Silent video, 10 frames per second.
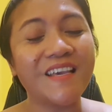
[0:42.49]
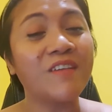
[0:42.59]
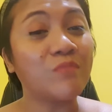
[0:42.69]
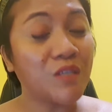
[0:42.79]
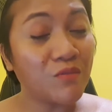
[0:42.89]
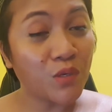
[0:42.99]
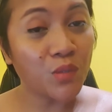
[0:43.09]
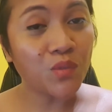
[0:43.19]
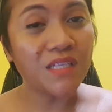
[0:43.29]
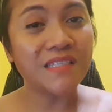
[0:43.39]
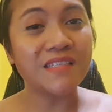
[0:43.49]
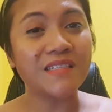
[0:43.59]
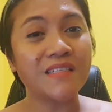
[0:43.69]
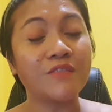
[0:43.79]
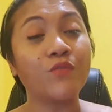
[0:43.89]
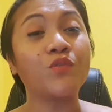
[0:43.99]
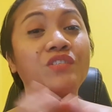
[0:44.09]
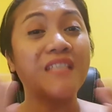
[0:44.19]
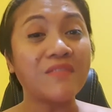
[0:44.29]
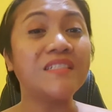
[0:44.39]
I've been a virtual assistant for
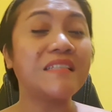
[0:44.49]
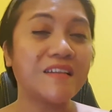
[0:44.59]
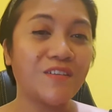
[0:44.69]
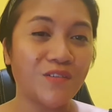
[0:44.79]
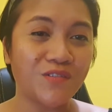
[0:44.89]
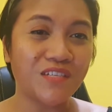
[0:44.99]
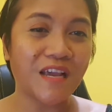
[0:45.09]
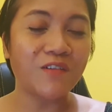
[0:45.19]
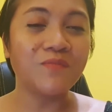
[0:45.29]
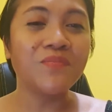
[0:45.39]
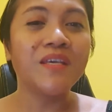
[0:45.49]
17 years now.